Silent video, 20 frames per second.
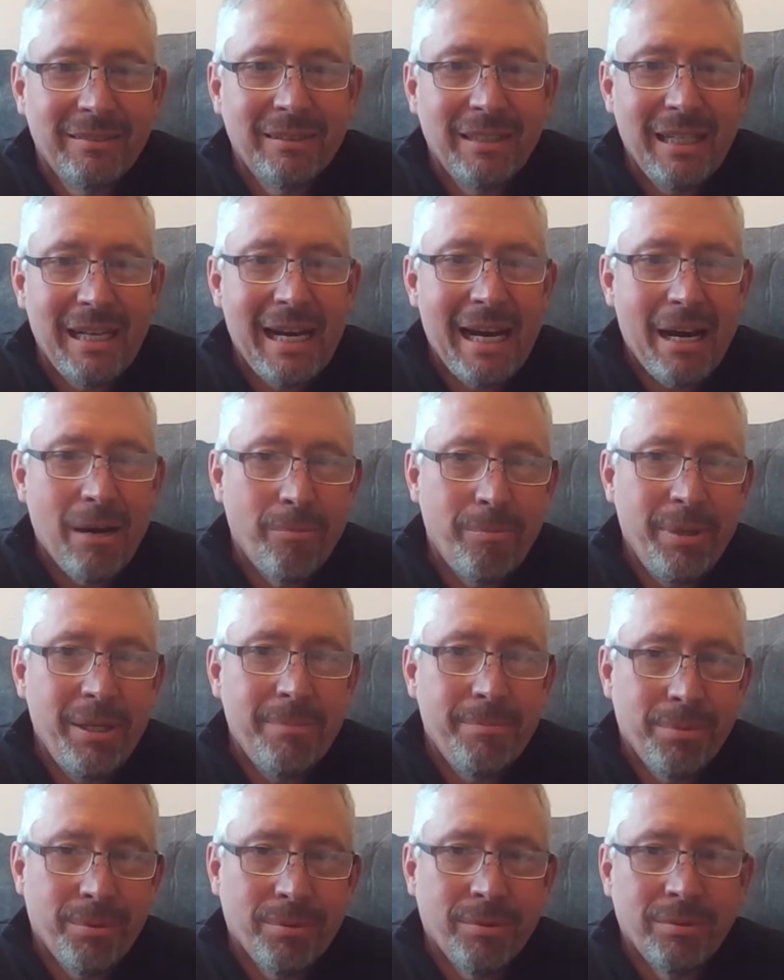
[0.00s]
how
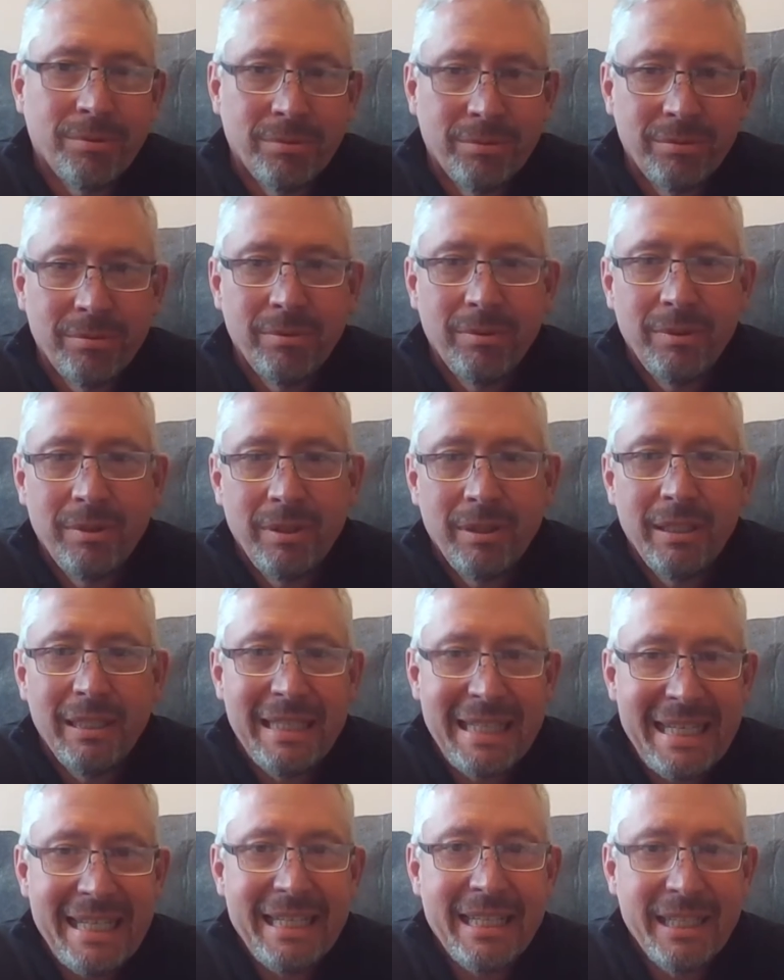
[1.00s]
people
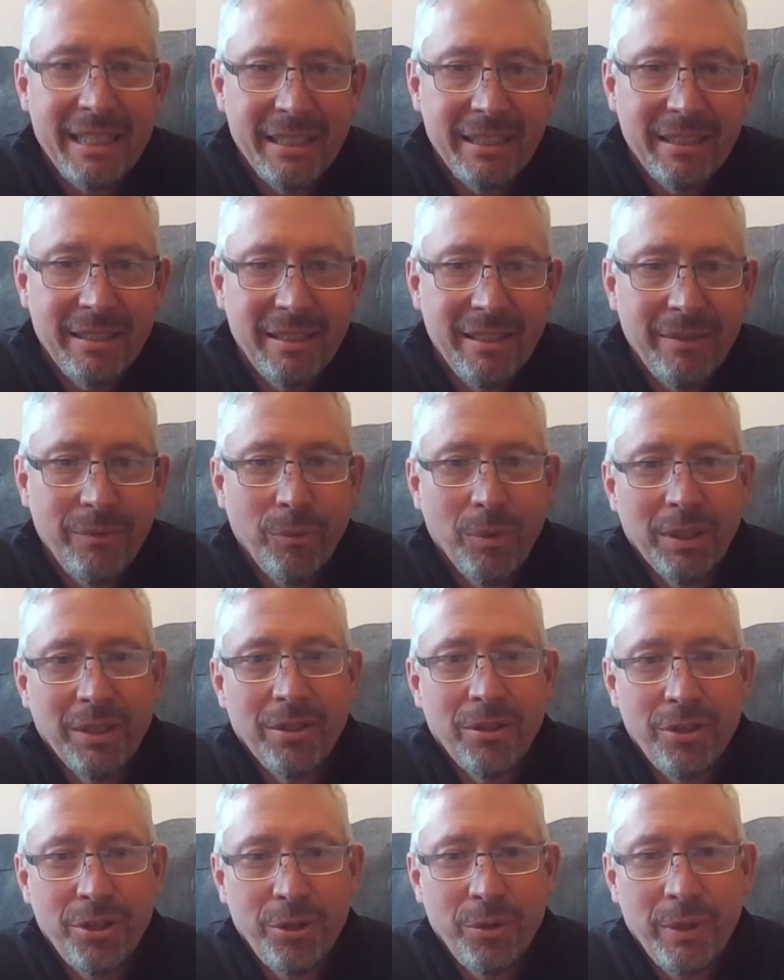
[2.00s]
need it, what
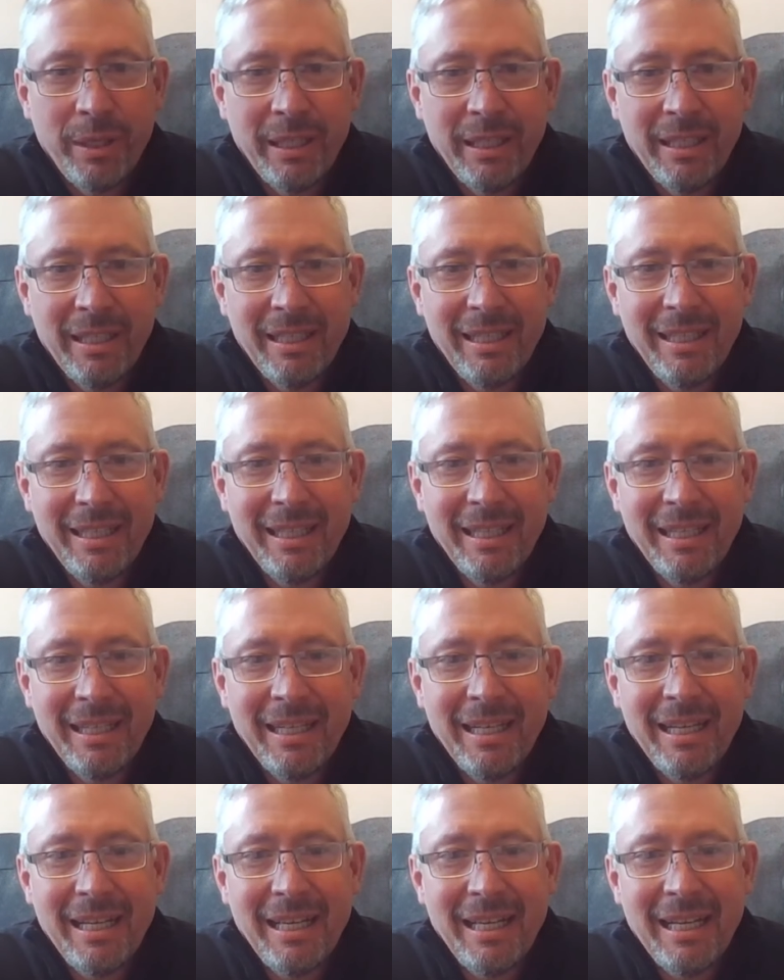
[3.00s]
they're doing,
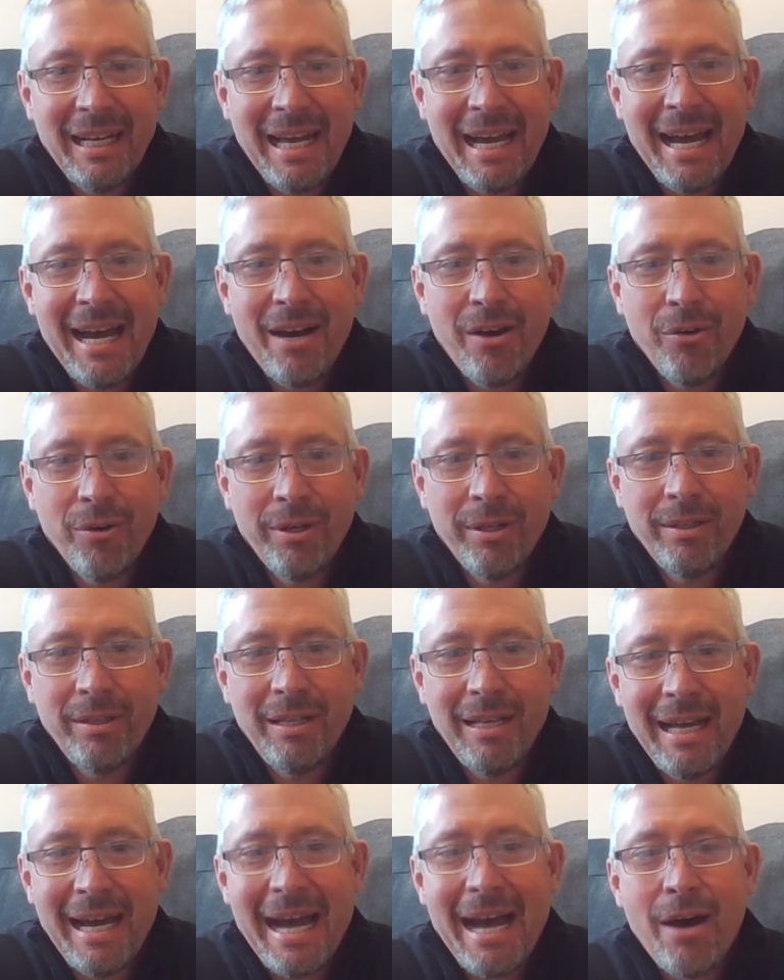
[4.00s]
and how it
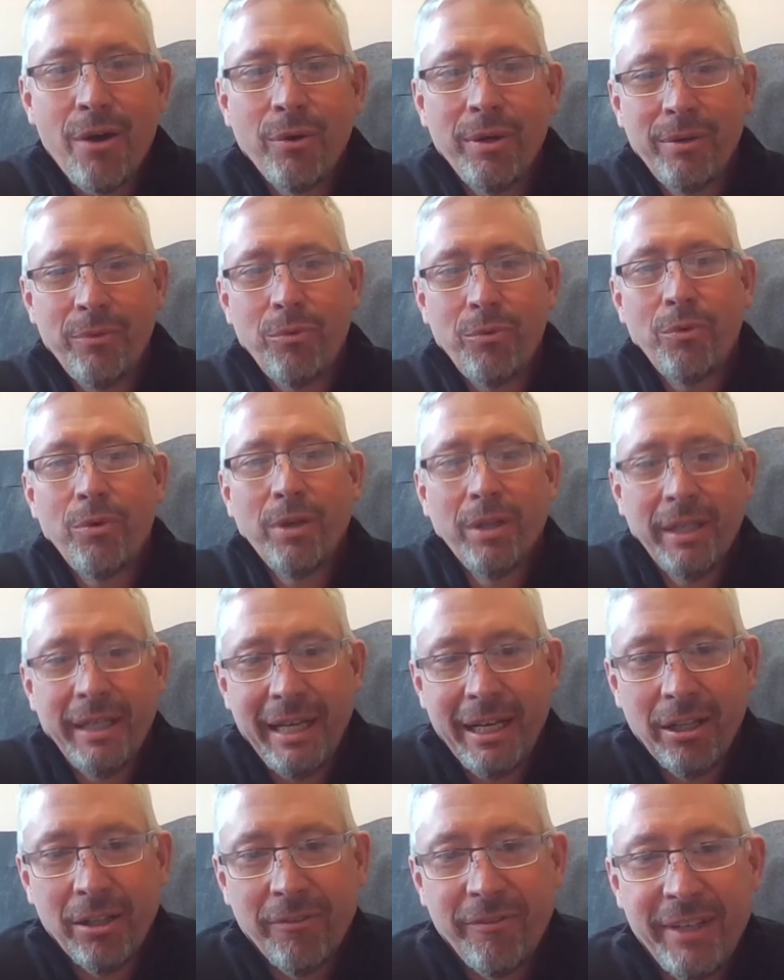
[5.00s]
really
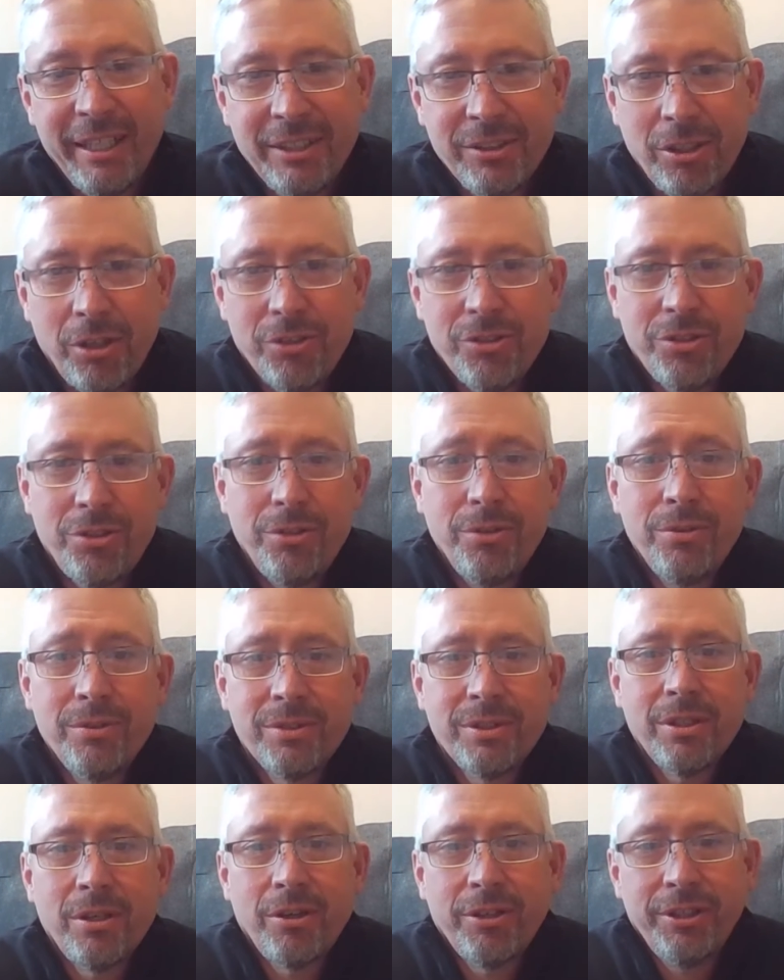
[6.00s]
elevates our
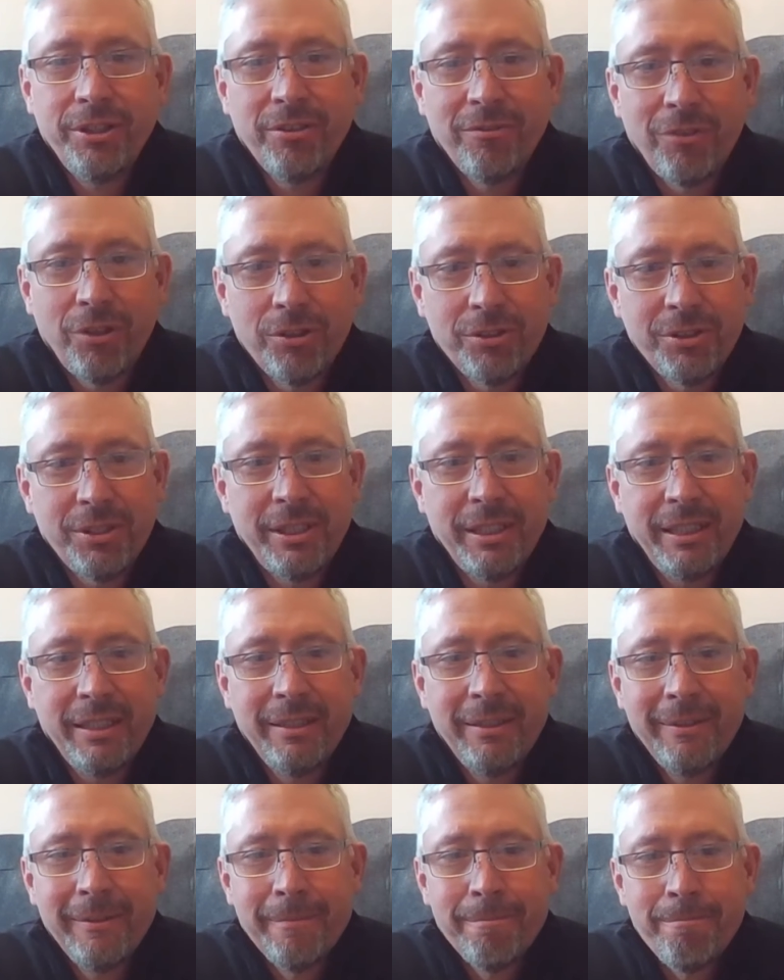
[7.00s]
students in our university,
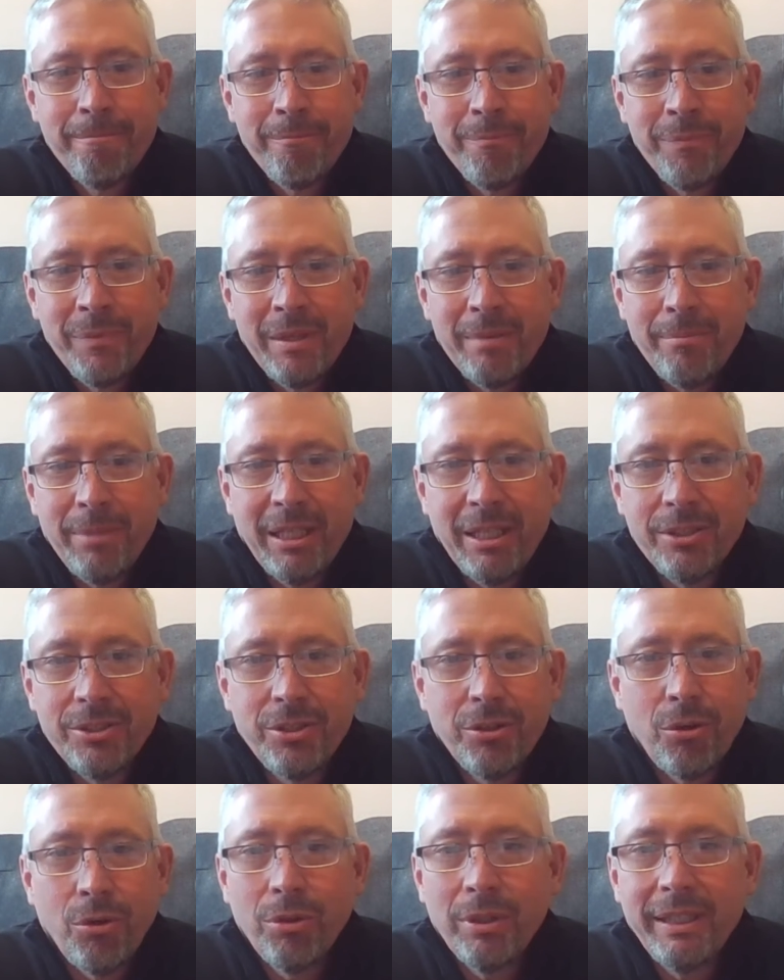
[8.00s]
because
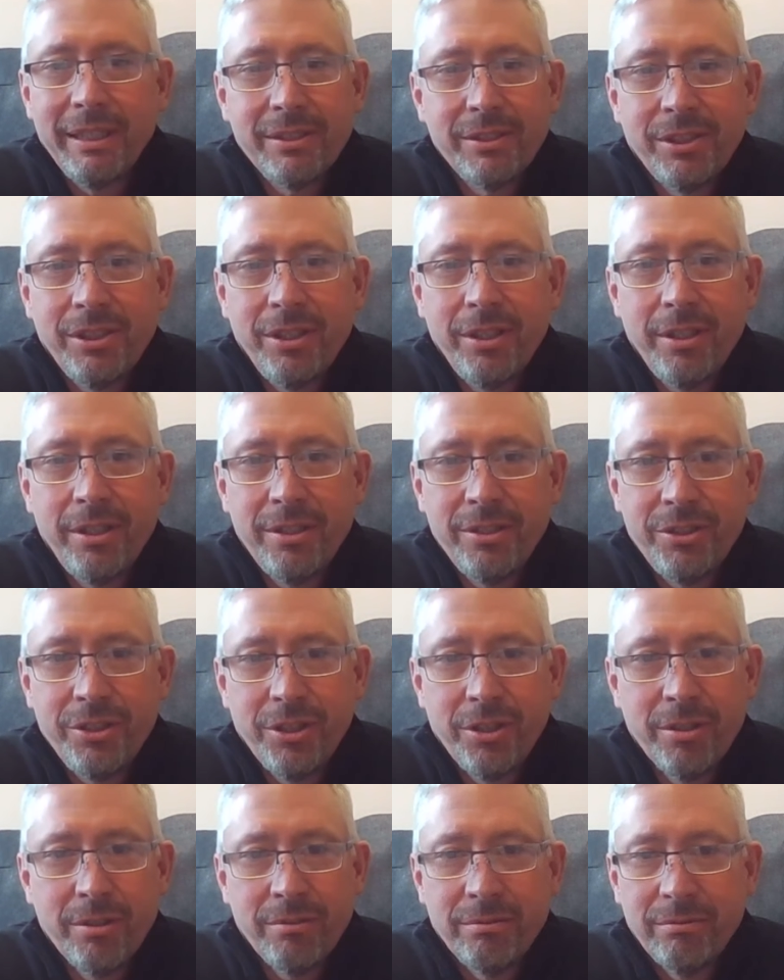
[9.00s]
you're only as good as
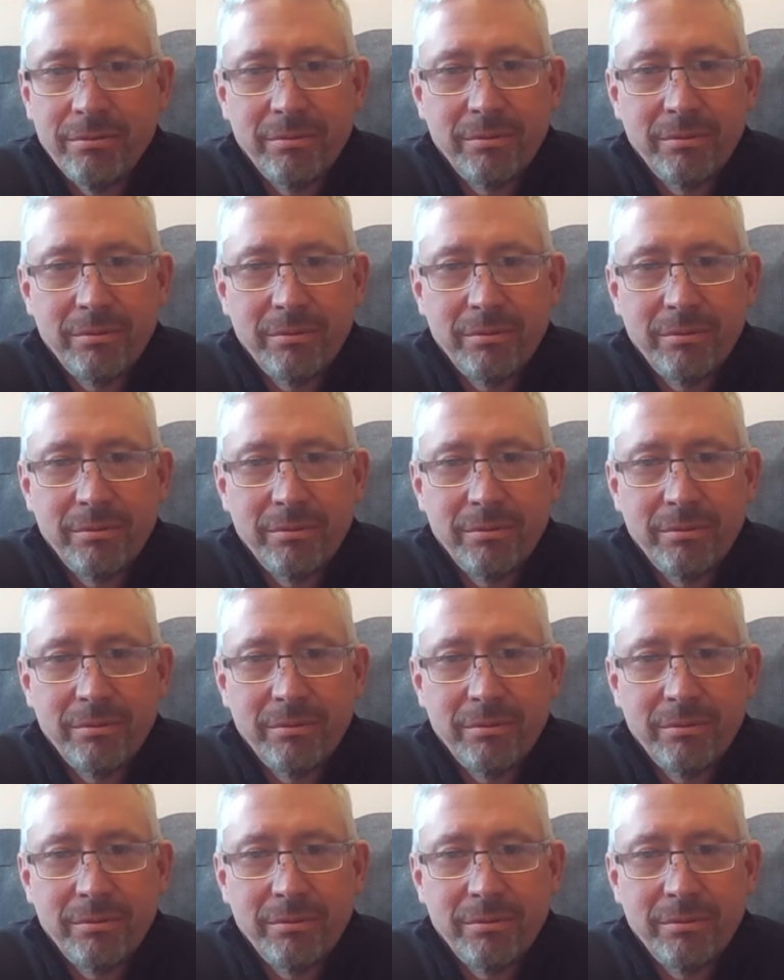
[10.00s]
your